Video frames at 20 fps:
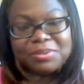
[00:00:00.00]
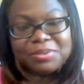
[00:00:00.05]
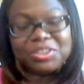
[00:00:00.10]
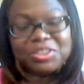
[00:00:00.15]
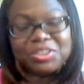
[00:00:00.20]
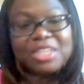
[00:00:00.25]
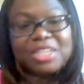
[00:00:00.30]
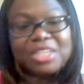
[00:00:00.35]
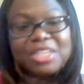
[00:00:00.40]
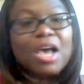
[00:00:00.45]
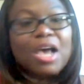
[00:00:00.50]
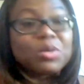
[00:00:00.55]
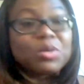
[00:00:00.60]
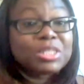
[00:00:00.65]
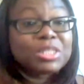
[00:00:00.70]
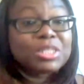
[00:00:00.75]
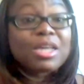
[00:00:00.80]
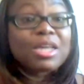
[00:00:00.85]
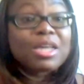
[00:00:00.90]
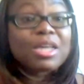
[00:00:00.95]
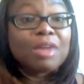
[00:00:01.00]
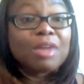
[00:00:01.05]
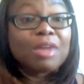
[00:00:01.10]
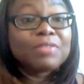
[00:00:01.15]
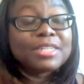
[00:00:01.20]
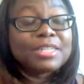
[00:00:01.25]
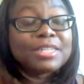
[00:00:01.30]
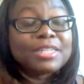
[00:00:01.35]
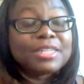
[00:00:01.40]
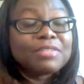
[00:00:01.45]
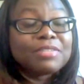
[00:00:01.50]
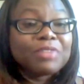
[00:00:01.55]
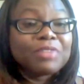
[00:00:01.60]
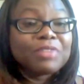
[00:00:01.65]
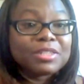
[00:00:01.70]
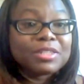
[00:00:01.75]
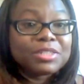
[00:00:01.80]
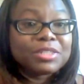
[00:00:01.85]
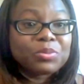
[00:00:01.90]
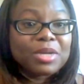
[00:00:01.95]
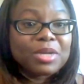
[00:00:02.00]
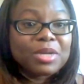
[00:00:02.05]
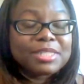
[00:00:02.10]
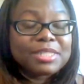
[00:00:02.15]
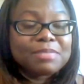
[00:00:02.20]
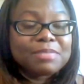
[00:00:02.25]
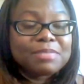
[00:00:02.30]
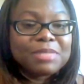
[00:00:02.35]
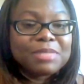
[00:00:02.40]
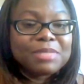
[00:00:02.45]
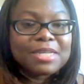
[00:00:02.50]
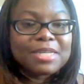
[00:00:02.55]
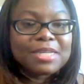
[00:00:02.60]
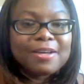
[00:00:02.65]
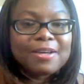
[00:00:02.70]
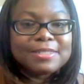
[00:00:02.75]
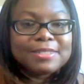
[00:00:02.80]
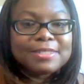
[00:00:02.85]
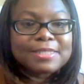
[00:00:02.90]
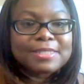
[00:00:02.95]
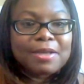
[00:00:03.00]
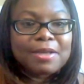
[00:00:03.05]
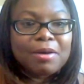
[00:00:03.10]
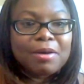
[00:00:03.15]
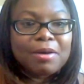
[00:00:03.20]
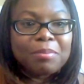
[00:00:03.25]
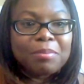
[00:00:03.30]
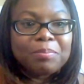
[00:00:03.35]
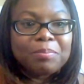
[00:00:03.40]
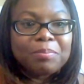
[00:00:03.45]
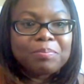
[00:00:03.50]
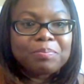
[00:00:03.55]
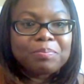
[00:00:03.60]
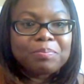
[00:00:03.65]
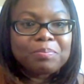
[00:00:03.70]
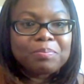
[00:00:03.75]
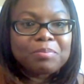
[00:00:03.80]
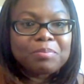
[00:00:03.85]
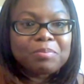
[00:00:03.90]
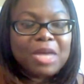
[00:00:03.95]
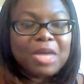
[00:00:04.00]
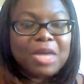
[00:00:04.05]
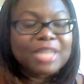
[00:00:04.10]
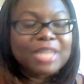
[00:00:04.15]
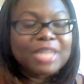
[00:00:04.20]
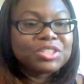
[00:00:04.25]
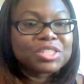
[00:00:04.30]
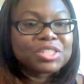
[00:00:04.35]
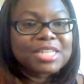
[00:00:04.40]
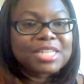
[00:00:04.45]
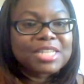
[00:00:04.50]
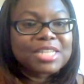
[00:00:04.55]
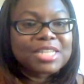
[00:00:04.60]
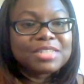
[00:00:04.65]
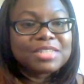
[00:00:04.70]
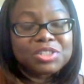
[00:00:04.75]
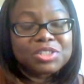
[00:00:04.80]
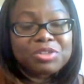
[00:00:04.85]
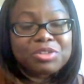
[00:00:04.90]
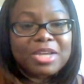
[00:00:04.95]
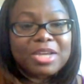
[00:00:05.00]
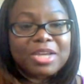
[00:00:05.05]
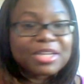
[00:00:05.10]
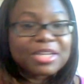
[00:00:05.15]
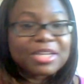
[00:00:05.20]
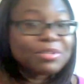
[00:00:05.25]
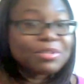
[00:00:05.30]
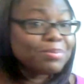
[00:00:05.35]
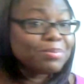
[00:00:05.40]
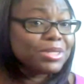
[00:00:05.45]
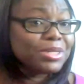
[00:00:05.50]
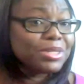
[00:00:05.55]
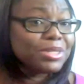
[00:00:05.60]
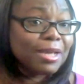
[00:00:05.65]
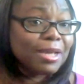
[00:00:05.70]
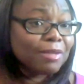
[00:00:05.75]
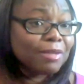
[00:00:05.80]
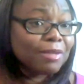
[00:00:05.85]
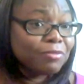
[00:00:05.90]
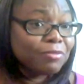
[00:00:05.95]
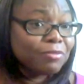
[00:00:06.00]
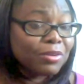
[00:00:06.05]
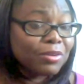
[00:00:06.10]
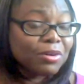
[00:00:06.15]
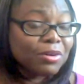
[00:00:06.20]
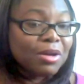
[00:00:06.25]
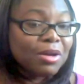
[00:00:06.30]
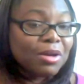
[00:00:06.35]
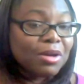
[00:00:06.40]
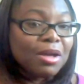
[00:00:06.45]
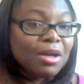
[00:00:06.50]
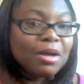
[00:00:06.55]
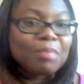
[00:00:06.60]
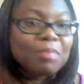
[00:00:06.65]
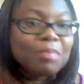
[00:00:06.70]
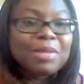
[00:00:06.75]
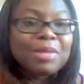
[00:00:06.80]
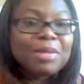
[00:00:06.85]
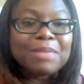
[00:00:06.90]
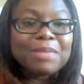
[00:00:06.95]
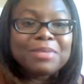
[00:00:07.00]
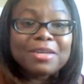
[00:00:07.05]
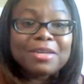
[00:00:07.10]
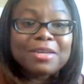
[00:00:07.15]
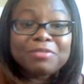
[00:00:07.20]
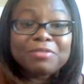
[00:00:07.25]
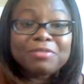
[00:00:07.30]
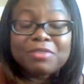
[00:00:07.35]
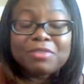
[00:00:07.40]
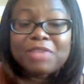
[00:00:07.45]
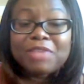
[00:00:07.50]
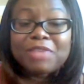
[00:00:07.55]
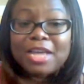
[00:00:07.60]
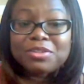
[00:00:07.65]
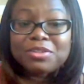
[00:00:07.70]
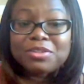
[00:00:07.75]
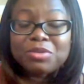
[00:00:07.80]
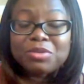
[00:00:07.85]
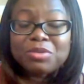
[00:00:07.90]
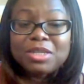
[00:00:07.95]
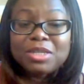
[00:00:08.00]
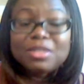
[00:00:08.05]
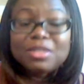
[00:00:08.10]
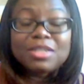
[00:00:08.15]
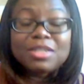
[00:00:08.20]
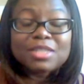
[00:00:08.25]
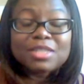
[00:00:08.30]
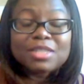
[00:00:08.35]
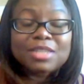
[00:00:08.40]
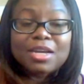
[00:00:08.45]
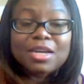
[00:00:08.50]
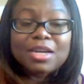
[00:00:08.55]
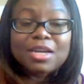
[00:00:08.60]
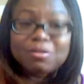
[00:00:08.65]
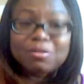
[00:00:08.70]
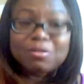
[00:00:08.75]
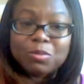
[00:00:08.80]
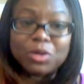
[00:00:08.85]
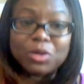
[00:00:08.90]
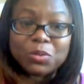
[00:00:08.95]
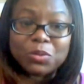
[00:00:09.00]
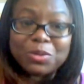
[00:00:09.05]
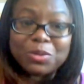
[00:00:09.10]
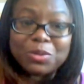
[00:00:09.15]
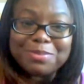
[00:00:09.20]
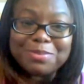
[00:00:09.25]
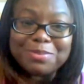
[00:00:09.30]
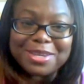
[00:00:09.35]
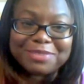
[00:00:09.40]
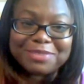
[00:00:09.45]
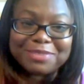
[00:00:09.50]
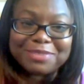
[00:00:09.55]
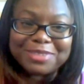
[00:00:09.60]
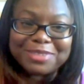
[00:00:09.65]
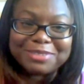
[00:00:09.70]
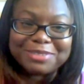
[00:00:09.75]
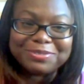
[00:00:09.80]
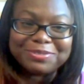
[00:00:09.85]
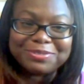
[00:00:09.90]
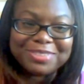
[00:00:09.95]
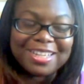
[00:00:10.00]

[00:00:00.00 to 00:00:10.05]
just how tough and difficult it was, because I had just had surgery. I couldn't be there for my BFF, Catherine. Yes, I have more than one BFF.